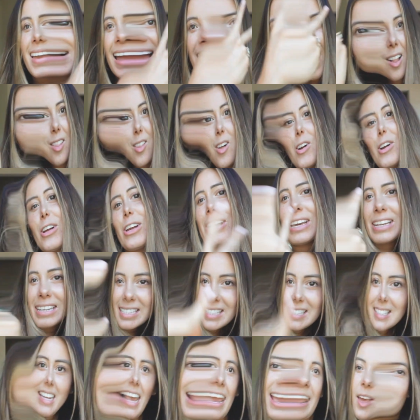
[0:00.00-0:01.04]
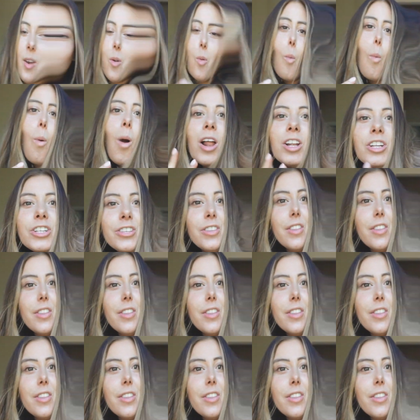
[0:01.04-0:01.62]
How long are you gonna stay and watch